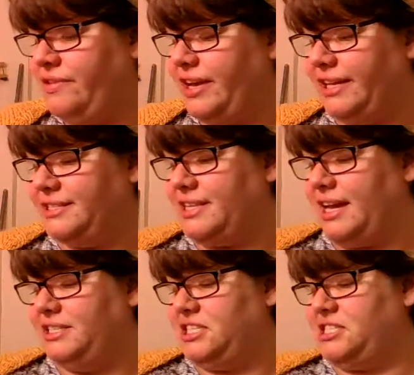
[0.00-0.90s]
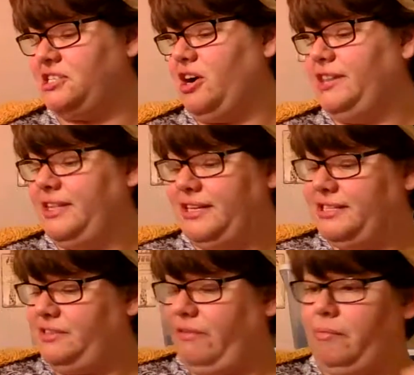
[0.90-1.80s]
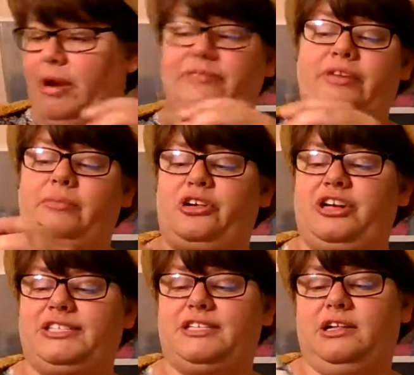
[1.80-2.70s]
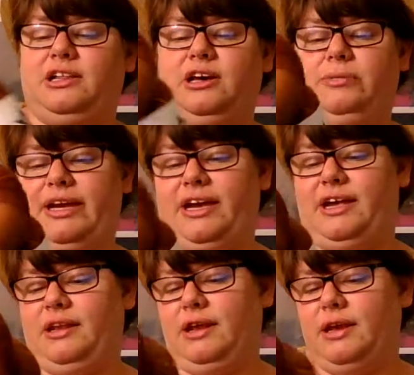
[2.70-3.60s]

is, I just got this for my Favorista Club again.